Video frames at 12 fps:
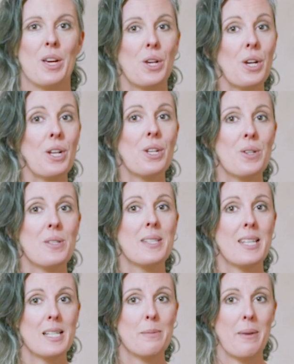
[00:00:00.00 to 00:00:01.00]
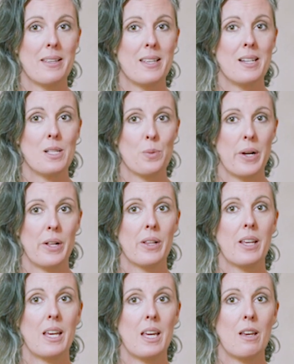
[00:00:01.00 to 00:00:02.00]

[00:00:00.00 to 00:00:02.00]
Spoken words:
You can use this method as well